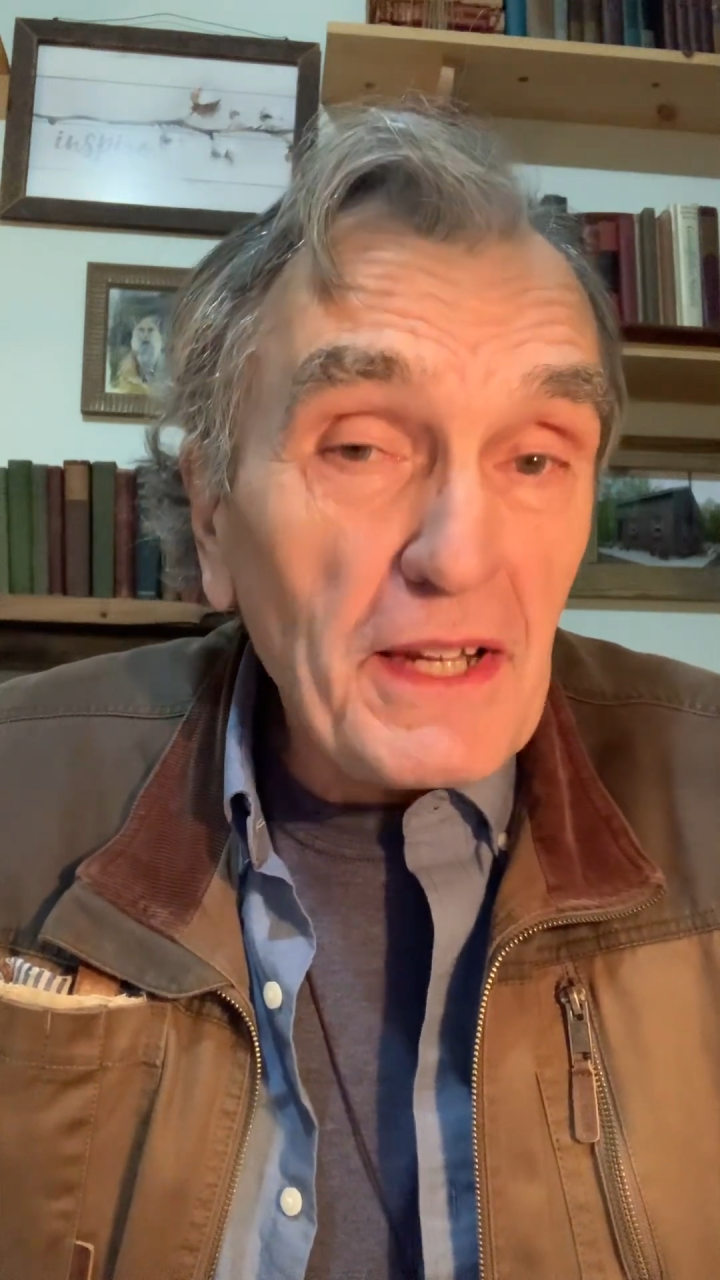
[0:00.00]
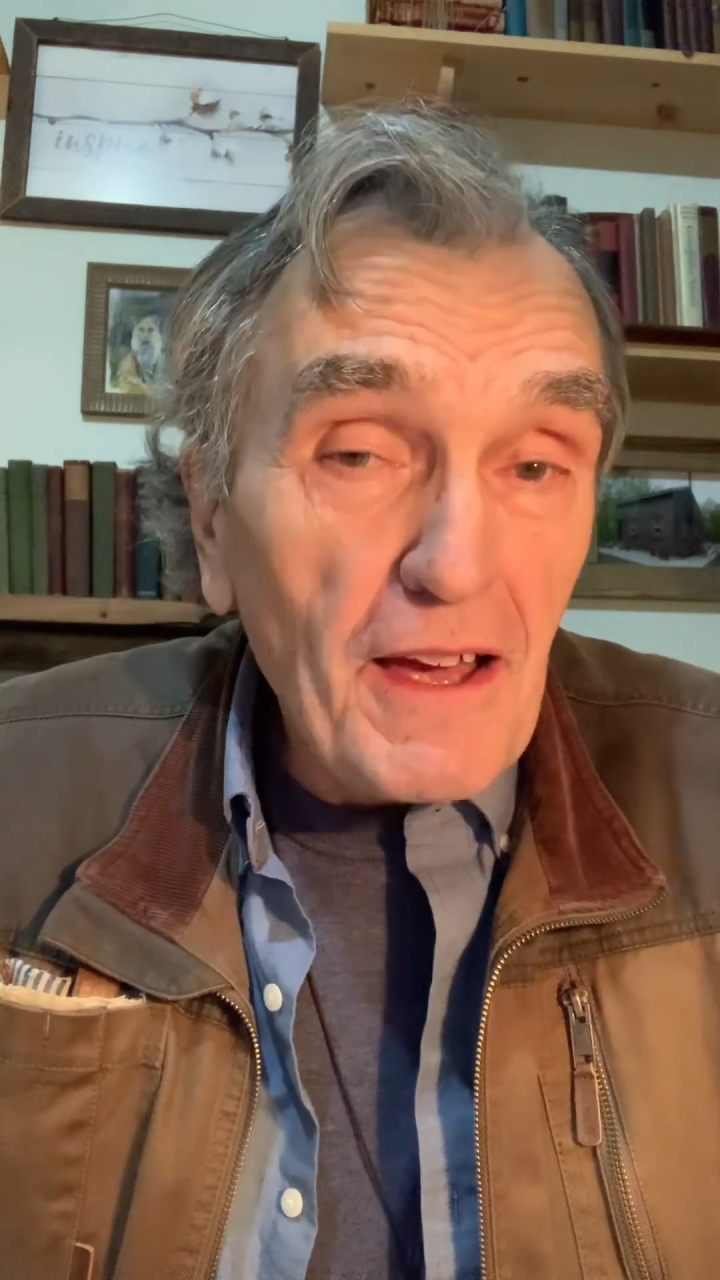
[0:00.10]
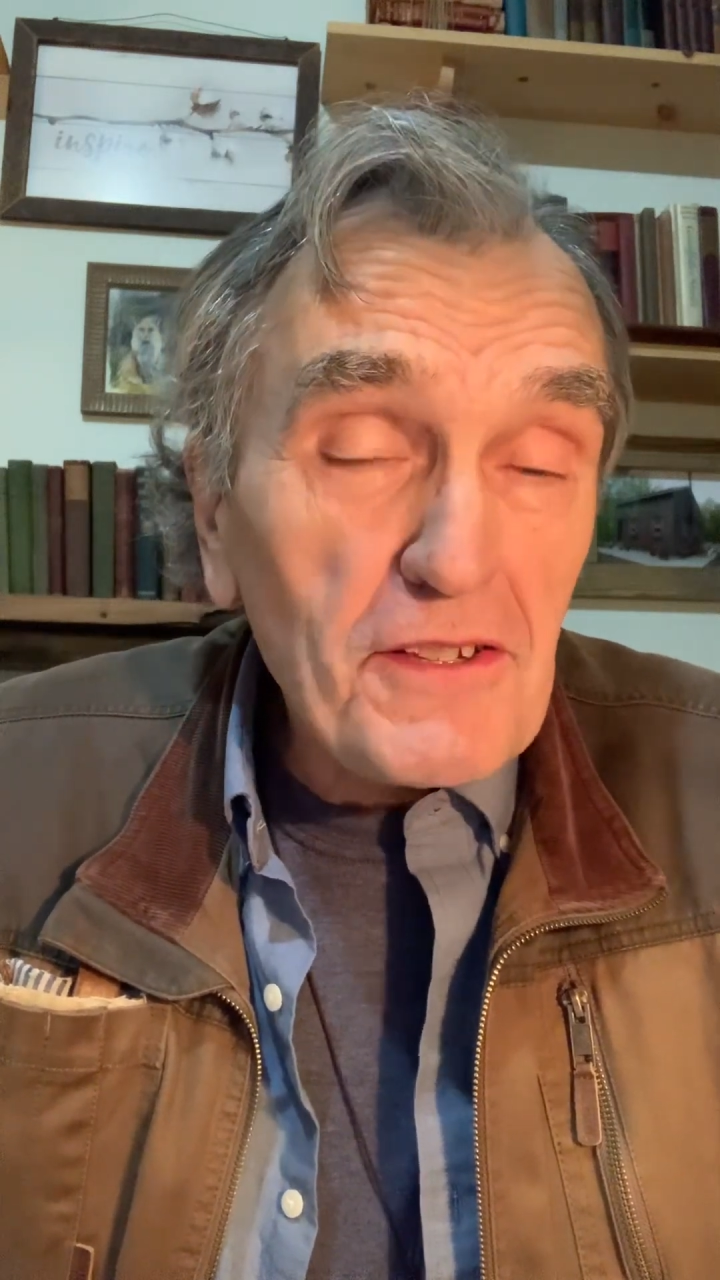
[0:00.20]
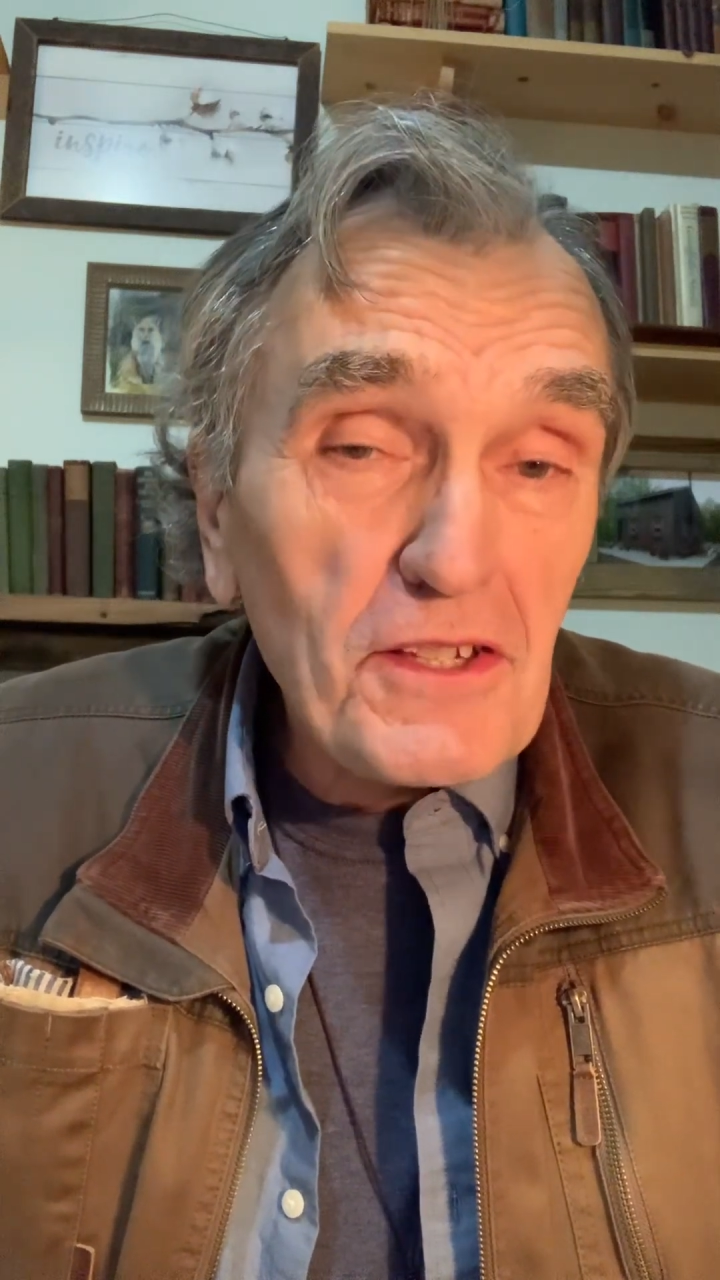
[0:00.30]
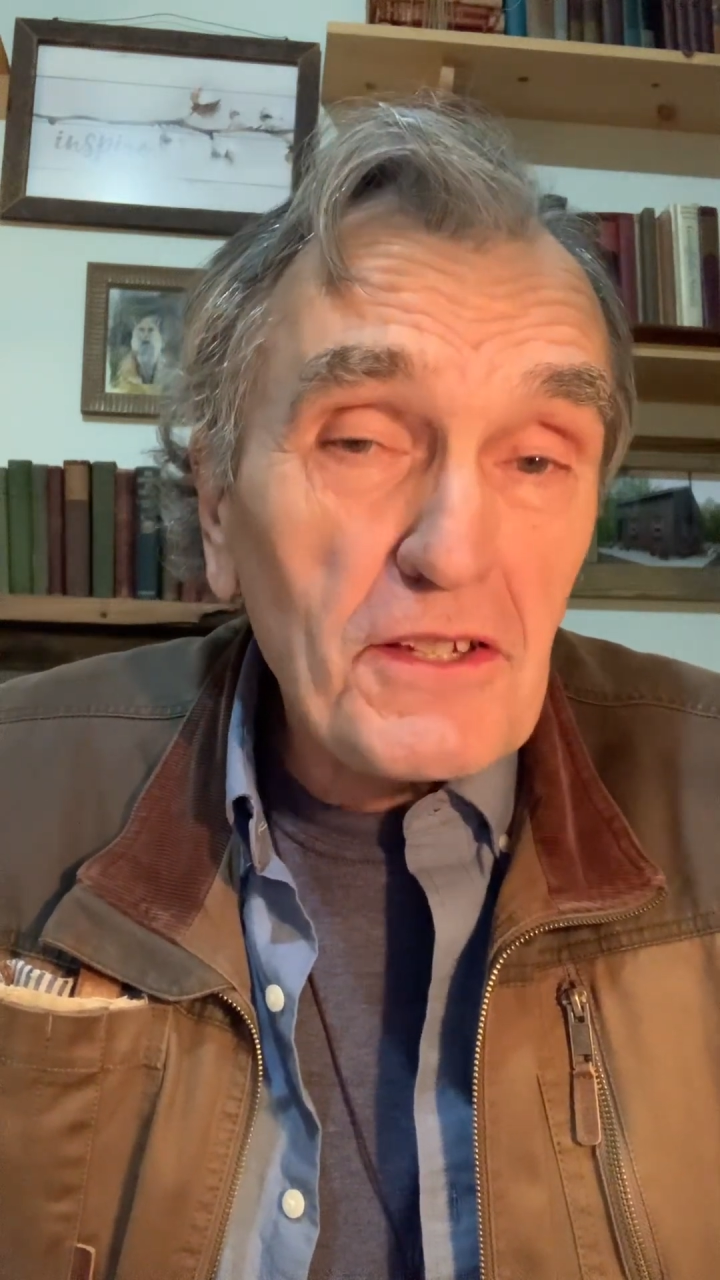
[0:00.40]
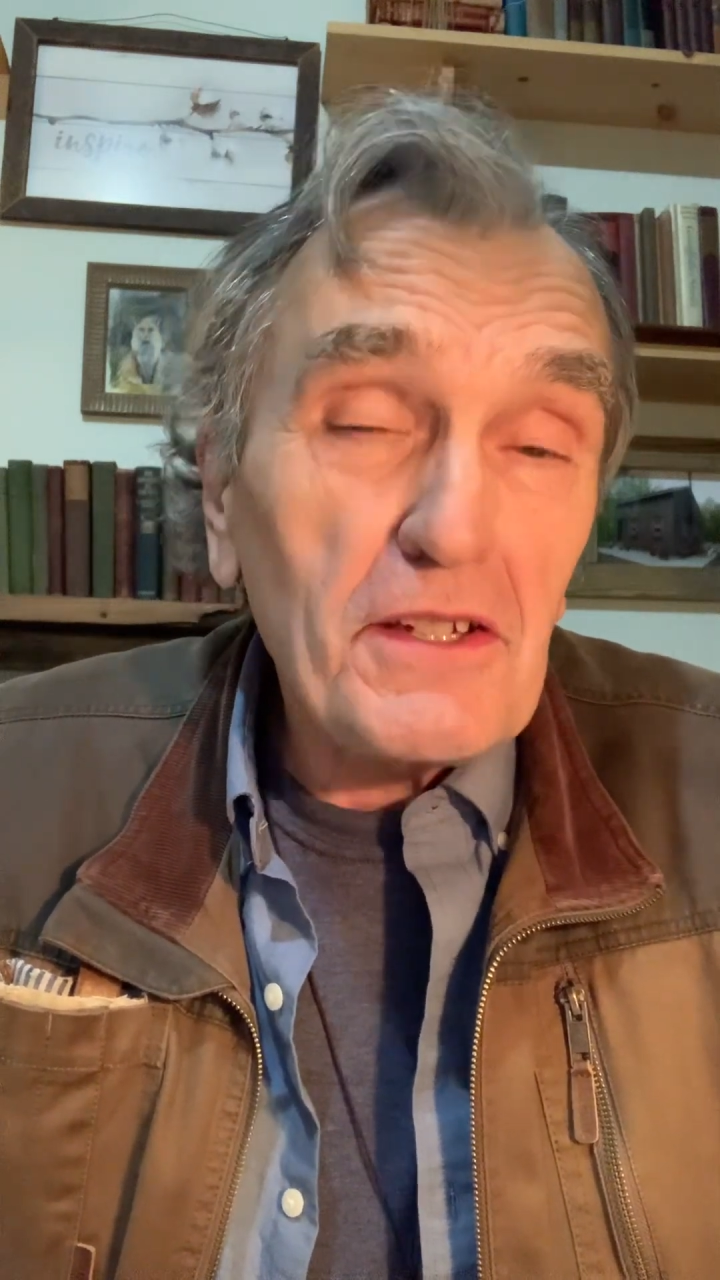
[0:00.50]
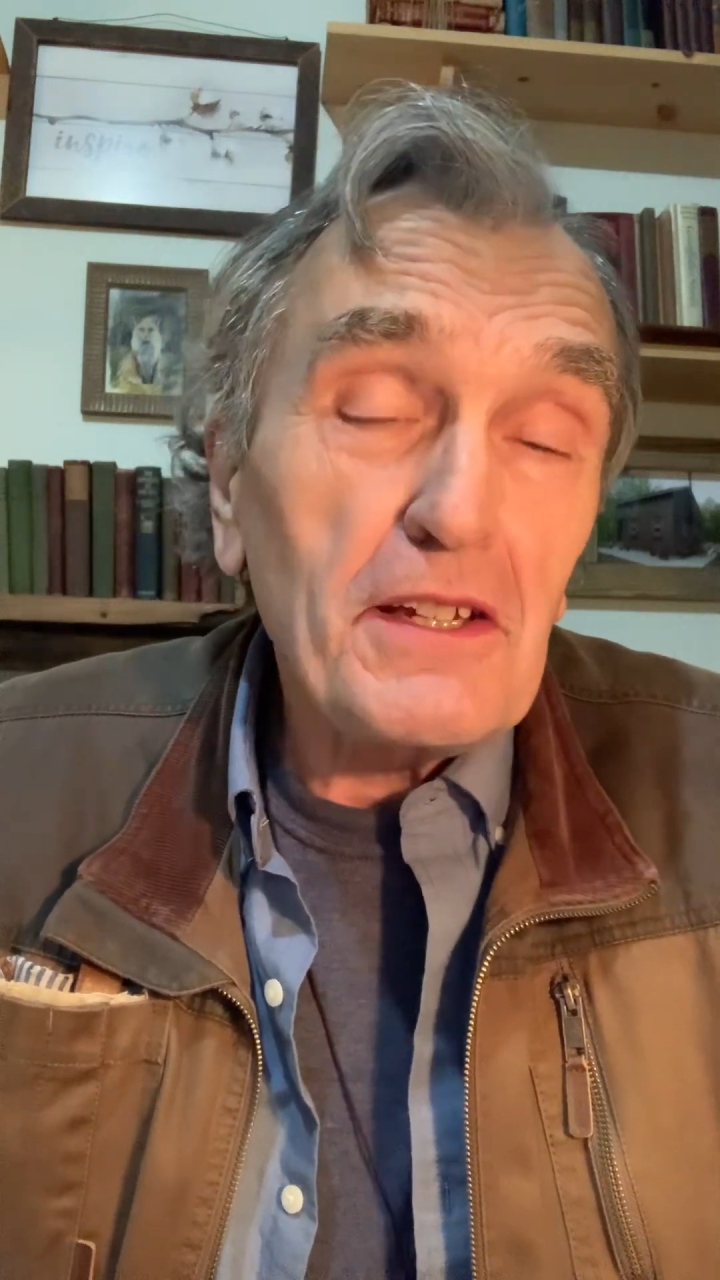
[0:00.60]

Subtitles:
us